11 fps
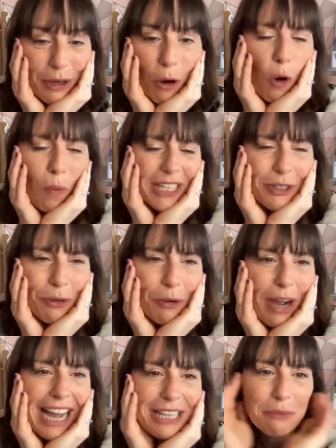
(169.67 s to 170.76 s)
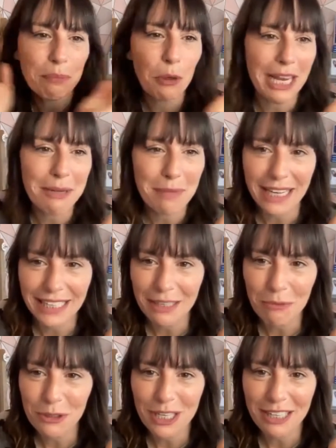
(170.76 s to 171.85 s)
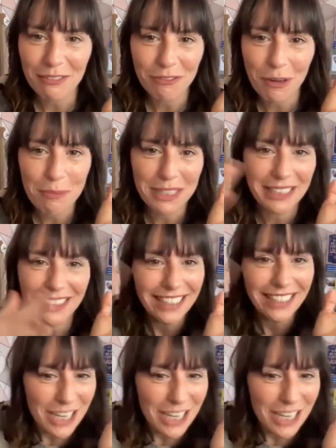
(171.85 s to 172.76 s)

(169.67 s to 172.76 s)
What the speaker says: always thought I had a book in me. It wasn't from a